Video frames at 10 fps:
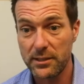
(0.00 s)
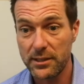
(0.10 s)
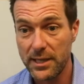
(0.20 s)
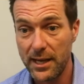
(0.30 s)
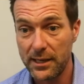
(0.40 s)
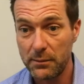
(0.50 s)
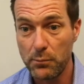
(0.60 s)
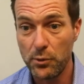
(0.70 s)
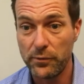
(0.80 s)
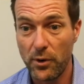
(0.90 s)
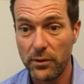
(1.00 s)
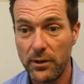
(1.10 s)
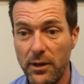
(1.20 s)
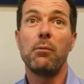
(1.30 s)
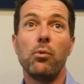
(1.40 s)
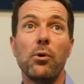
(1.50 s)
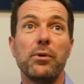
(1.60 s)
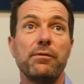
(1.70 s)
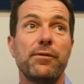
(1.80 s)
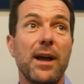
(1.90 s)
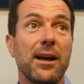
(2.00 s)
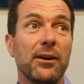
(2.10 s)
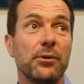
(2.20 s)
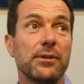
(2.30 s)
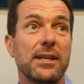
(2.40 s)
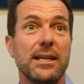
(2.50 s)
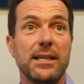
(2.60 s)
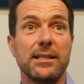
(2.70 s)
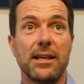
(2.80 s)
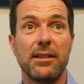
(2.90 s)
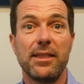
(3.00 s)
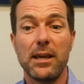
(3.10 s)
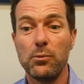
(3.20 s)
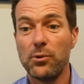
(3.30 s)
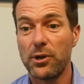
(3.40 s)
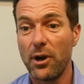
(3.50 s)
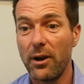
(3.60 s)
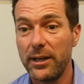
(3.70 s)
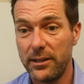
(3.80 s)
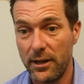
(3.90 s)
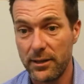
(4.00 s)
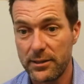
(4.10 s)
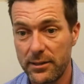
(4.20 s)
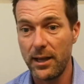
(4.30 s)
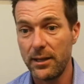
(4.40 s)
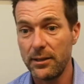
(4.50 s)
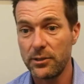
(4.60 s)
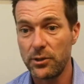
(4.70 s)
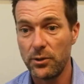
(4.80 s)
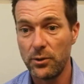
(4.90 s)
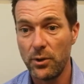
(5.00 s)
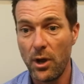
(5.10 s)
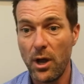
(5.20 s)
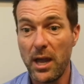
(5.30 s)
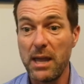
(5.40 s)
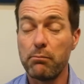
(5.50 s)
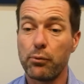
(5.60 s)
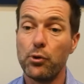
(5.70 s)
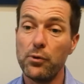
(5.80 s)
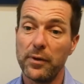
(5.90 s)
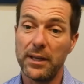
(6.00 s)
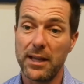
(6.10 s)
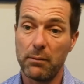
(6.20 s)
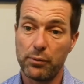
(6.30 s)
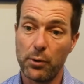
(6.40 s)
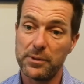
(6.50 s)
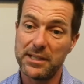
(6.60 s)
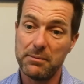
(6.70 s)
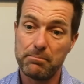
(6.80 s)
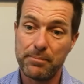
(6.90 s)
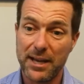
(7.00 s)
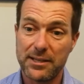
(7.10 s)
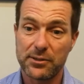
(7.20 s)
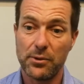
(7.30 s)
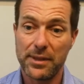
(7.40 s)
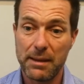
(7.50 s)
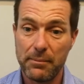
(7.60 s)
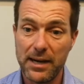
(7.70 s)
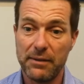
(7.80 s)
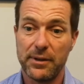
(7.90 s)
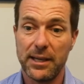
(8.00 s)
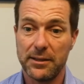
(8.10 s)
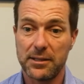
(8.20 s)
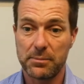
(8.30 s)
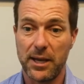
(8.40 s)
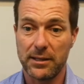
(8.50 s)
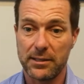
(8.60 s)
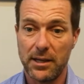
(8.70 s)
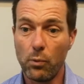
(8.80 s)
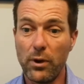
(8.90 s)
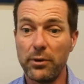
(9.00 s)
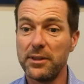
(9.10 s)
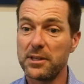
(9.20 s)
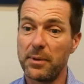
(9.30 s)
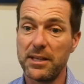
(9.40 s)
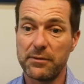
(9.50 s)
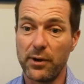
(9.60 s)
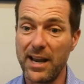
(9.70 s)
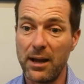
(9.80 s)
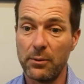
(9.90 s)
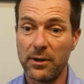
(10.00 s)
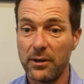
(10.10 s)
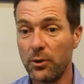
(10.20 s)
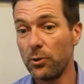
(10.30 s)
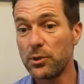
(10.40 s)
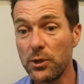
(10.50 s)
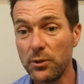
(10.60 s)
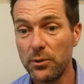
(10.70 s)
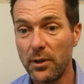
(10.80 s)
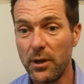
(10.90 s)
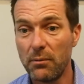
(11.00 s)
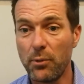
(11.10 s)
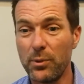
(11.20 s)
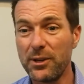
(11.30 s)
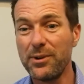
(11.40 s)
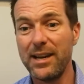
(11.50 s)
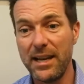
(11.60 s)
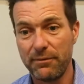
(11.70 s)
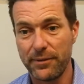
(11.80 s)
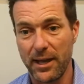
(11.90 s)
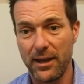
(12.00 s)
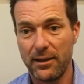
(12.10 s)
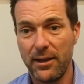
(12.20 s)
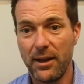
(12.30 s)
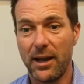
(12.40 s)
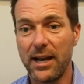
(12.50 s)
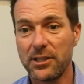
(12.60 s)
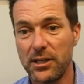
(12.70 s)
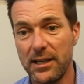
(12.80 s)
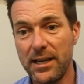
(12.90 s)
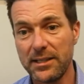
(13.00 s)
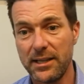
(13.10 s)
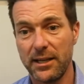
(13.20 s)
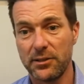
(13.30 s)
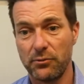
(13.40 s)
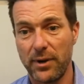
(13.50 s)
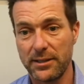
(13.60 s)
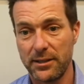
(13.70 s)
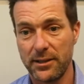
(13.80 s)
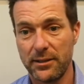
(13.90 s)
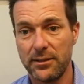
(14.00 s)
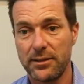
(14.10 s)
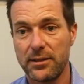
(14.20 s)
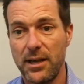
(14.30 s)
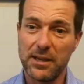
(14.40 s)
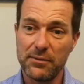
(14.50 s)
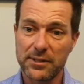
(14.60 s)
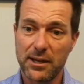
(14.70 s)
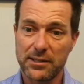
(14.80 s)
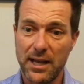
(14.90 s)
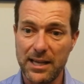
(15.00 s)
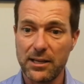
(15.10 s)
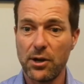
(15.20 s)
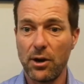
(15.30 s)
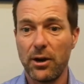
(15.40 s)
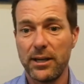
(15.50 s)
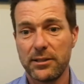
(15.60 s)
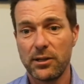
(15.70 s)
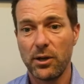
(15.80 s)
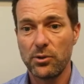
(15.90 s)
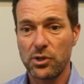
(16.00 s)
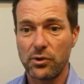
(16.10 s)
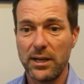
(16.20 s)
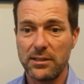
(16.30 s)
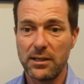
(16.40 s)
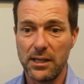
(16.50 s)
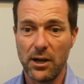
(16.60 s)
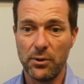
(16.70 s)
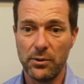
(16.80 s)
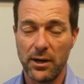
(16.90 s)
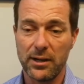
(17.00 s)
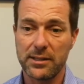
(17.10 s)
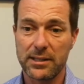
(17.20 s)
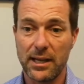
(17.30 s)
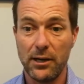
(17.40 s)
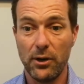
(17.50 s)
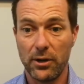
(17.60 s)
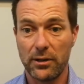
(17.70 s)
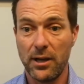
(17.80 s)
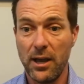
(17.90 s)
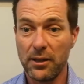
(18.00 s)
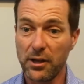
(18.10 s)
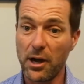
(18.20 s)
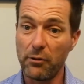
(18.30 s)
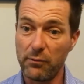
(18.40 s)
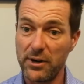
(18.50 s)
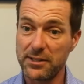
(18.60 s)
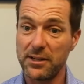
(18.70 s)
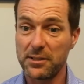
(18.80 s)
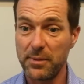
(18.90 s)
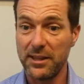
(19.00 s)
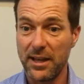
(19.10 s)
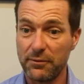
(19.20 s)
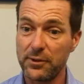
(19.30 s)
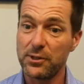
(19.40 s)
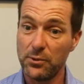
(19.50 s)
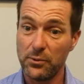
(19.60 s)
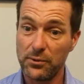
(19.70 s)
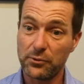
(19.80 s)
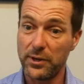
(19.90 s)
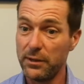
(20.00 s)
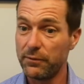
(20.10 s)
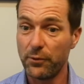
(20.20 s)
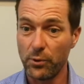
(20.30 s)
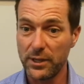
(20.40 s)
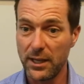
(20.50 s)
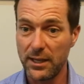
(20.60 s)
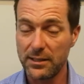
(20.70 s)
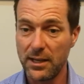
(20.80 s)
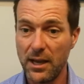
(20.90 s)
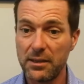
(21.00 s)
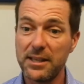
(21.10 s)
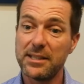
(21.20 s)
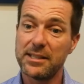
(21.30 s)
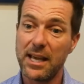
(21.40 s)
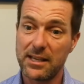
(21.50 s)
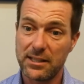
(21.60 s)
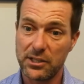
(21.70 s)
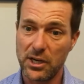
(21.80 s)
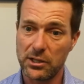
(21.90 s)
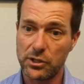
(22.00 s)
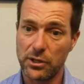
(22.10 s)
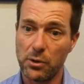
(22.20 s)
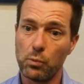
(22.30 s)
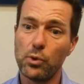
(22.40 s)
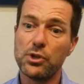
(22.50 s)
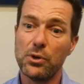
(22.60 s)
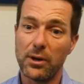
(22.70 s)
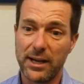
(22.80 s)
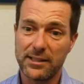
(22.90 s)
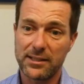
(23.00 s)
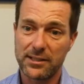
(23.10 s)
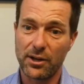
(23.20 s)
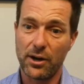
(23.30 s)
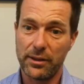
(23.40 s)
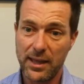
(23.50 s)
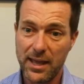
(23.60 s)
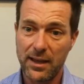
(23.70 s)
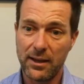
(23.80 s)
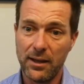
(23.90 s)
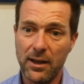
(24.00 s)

and sadly move on. And what we found is they will guide us into improving that property based on them living in the space. We're in the space for an hour or two, but we don't live there. And actually listening to residents gives us a guide to go straight to the owner and say, look, the current resident has been there for 2, 3, 4 years. This is their suggestion. Would you like to start there?